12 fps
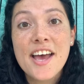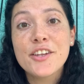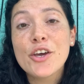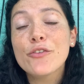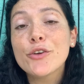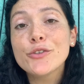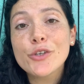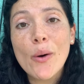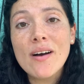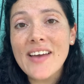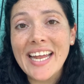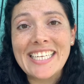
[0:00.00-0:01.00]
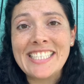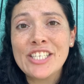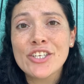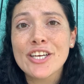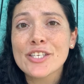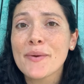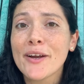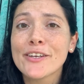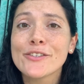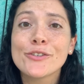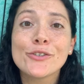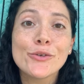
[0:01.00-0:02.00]
Now, if you don't have any teaching
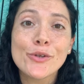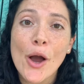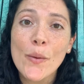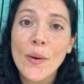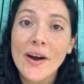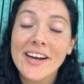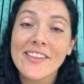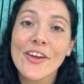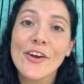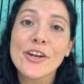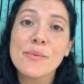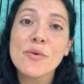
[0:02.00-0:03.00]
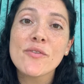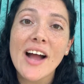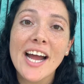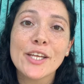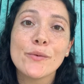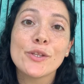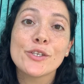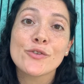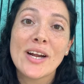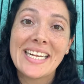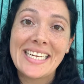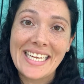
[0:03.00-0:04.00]
experience, do not worry, they're going to provide you with the
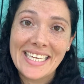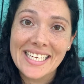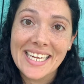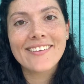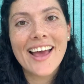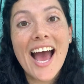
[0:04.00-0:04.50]
training needed.